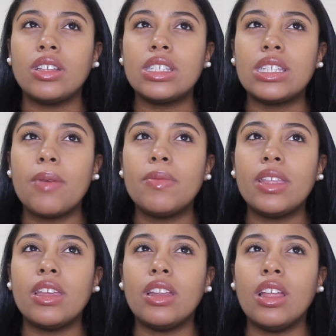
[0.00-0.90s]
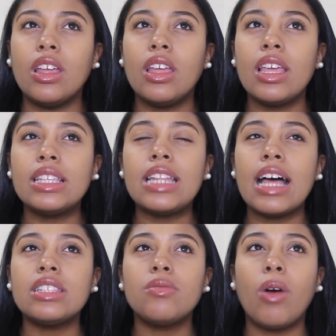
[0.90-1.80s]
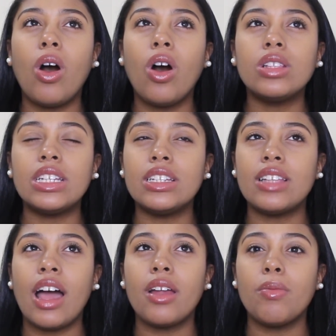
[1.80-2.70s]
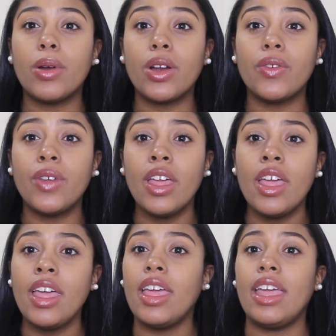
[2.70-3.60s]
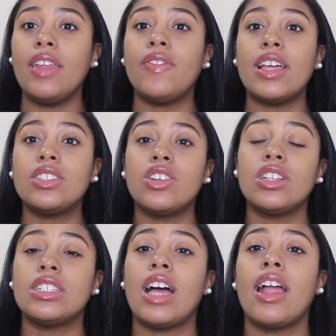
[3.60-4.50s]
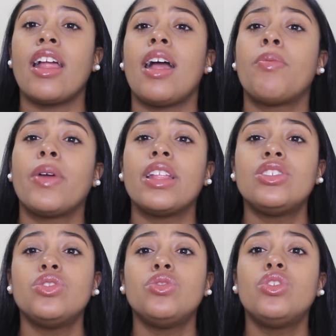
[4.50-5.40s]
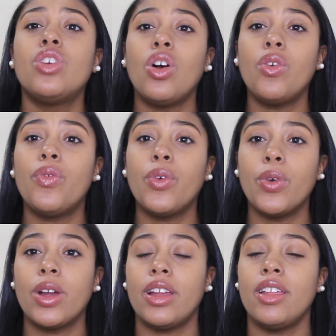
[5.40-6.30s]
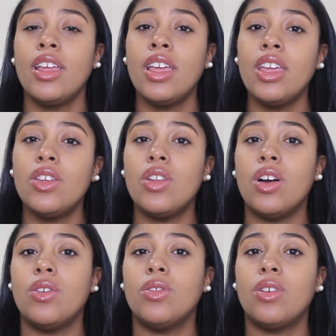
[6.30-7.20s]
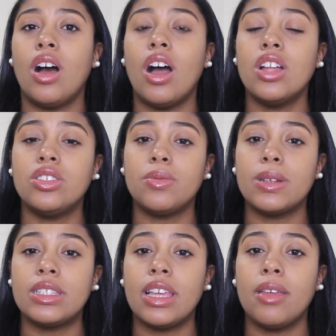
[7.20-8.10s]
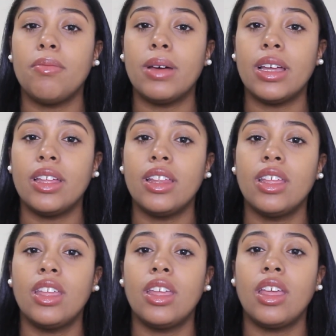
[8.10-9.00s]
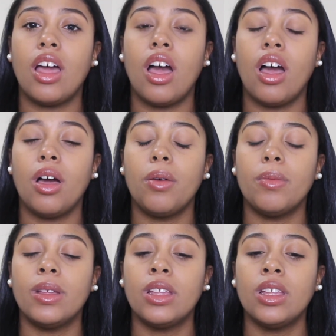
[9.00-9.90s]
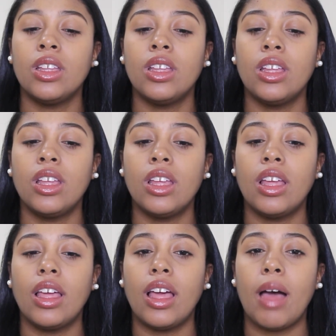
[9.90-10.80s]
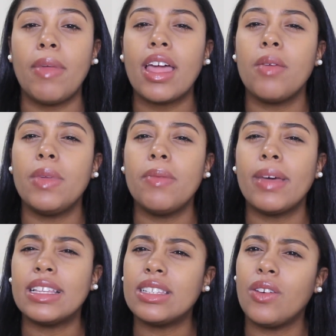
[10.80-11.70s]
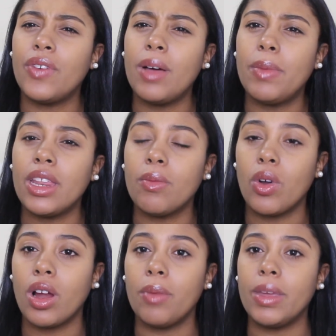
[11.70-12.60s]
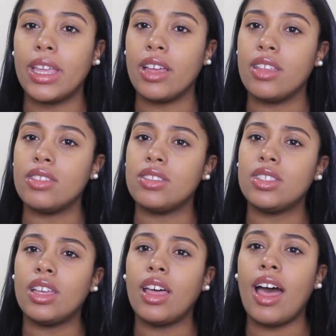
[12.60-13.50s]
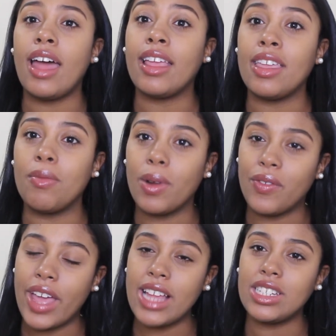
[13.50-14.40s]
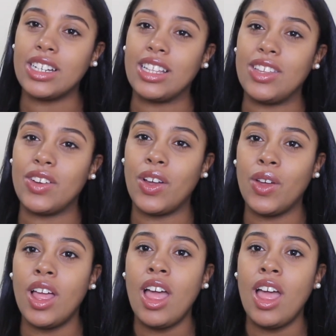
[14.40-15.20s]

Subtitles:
something? It's not small to desire birth, and if that's your desire, I pray that you go for it, you know, 100%. But I'm not gonna beat myself up anymore because I didn't give birth vaginally, you know.